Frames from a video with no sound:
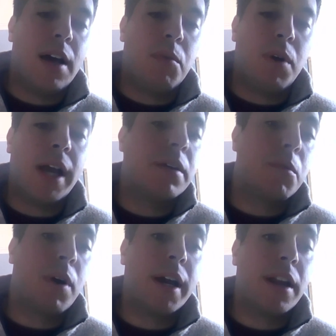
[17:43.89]
Why
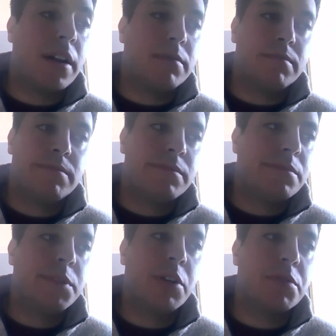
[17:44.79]
not,
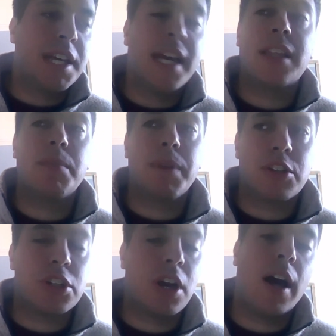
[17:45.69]
take the big
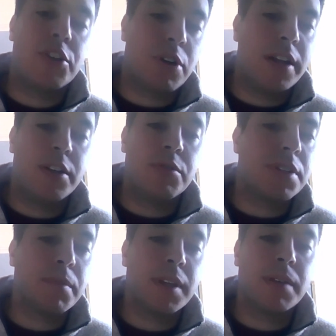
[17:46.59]
shot, try to do
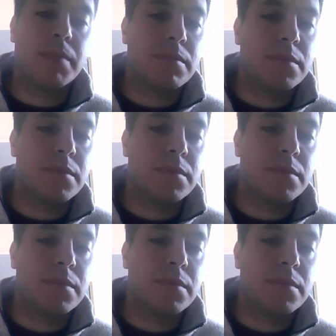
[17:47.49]
something